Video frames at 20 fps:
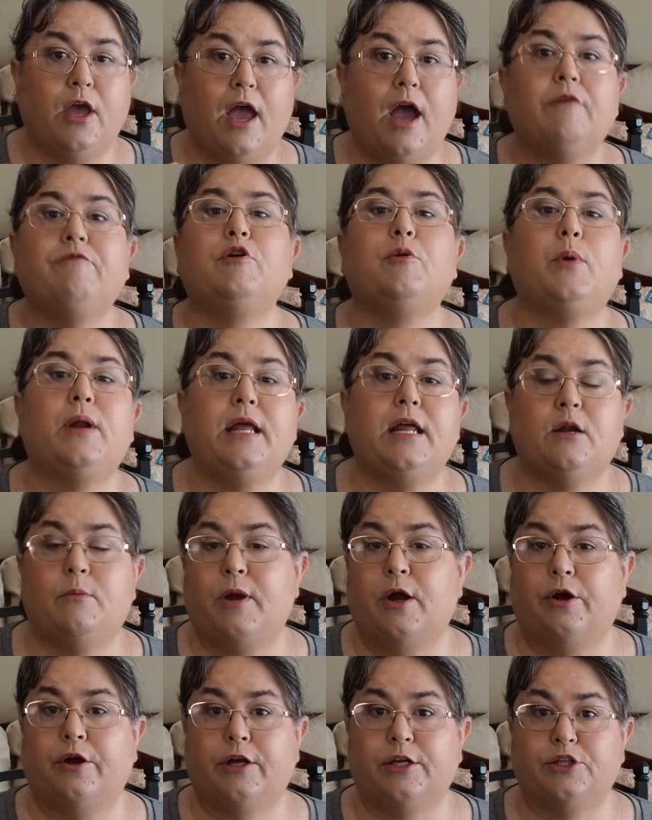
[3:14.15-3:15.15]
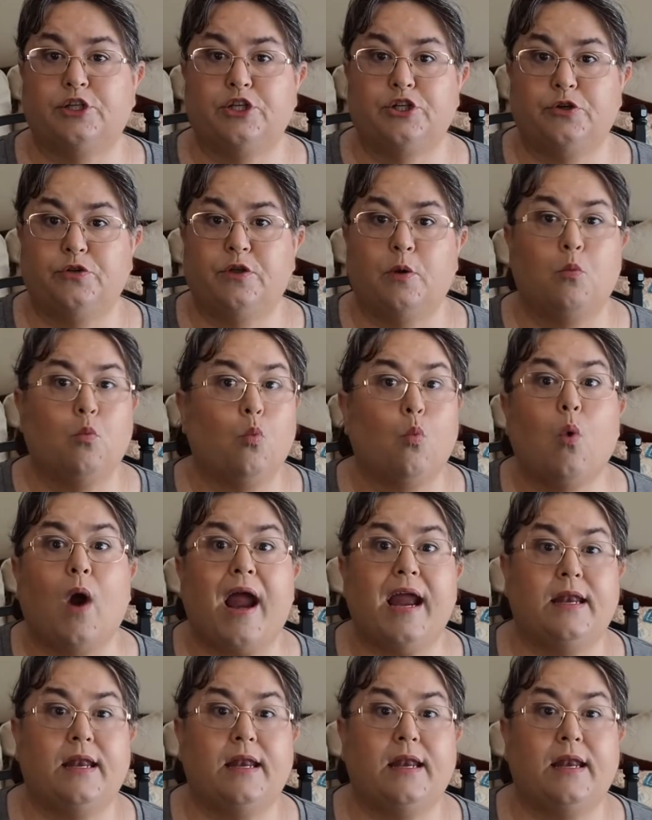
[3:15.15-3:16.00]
everybody in America should do them right